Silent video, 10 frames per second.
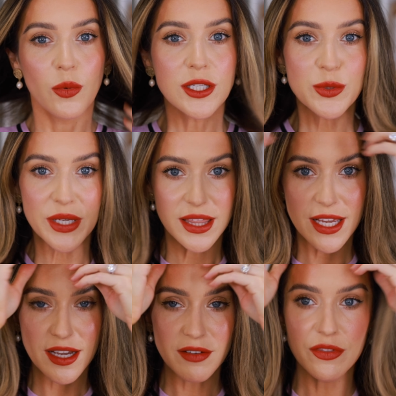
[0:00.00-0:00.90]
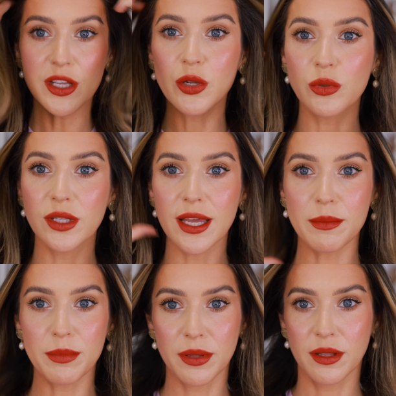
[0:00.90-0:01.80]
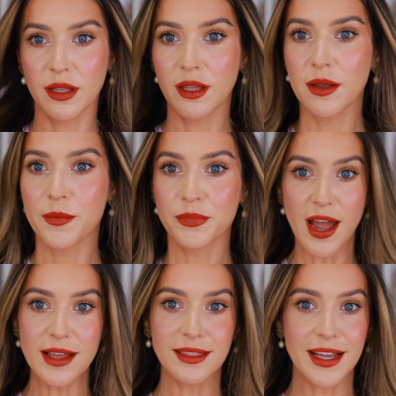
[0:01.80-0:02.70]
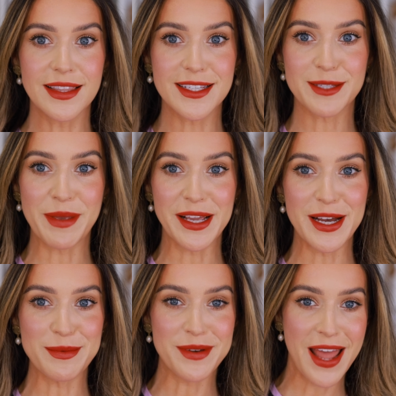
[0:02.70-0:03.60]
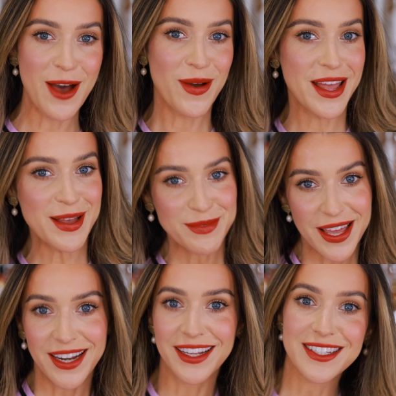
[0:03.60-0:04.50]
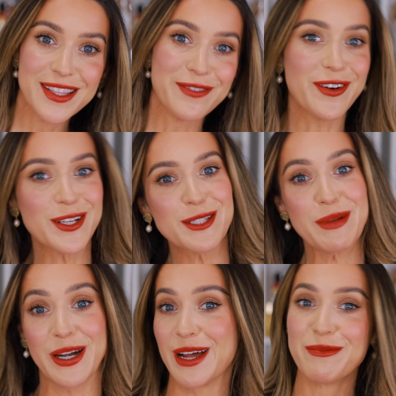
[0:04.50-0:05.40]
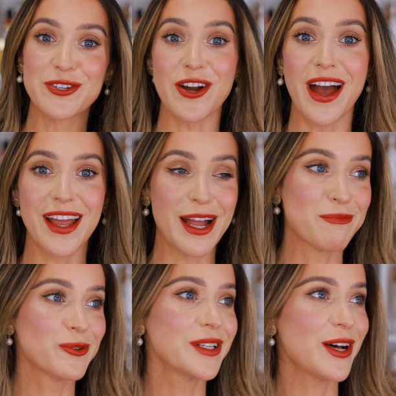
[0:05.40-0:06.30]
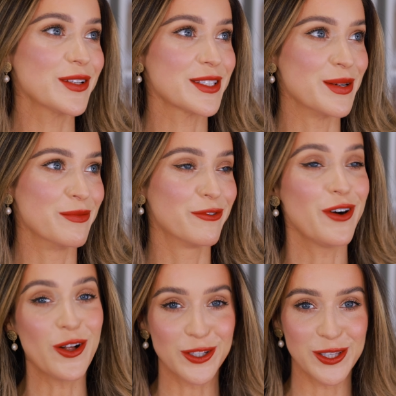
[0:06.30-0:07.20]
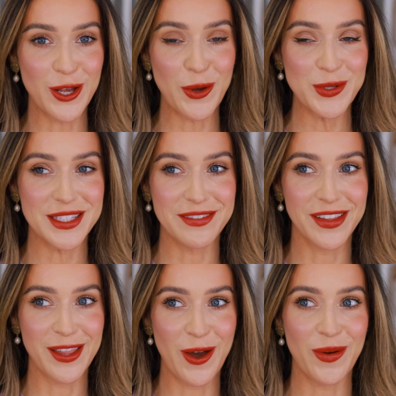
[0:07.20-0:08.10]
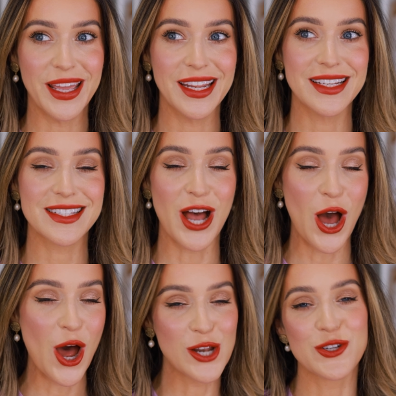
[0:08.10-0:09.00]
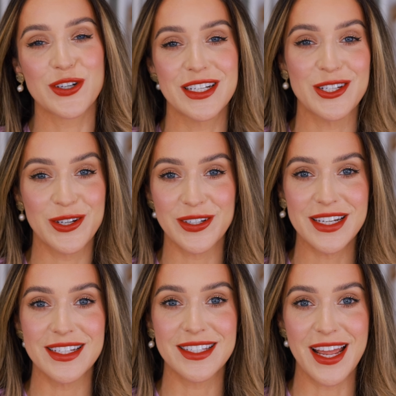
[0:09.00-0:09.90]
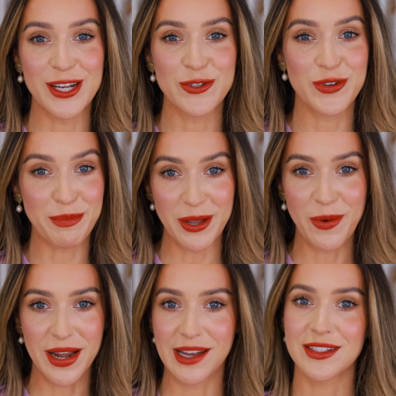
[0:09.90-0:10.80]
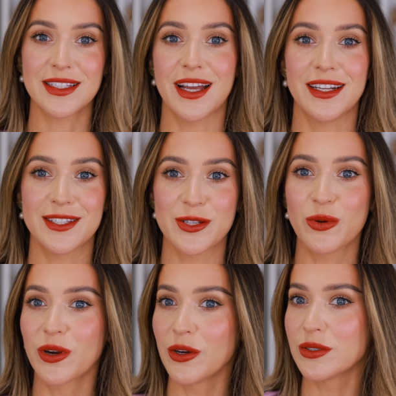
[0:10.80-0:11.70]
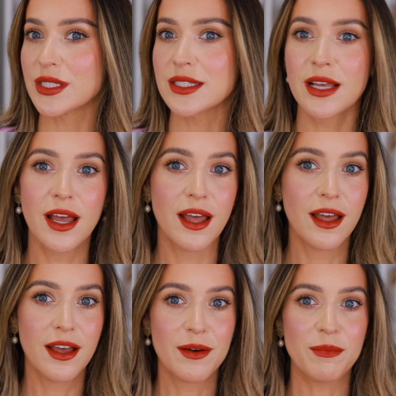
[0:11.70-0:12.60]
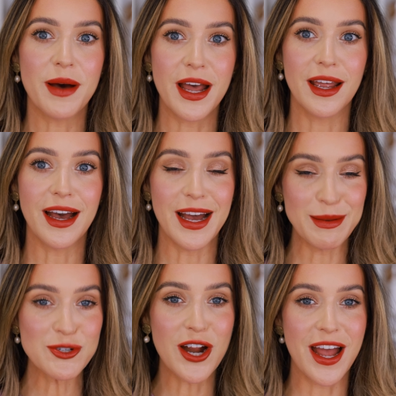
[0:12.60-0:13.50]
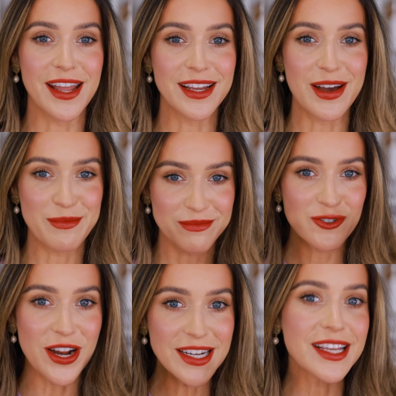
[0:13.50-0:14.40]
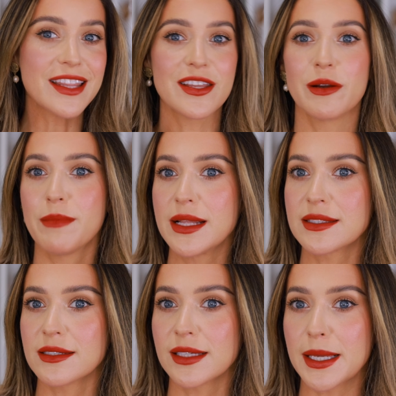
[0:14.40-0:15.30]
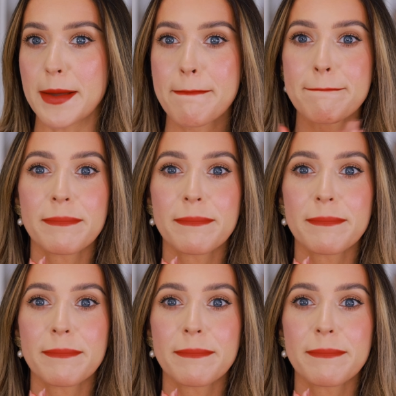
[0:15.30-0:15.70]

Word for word: What do we think of the new lip? I like this makeup. Now I am getting into the fall spirit. I'm trying. I pulled out some fall clothes, even though it is one hundred degrees and dripping wet outside. It's so gross, but I'm trying. I'm trying to get there mentally.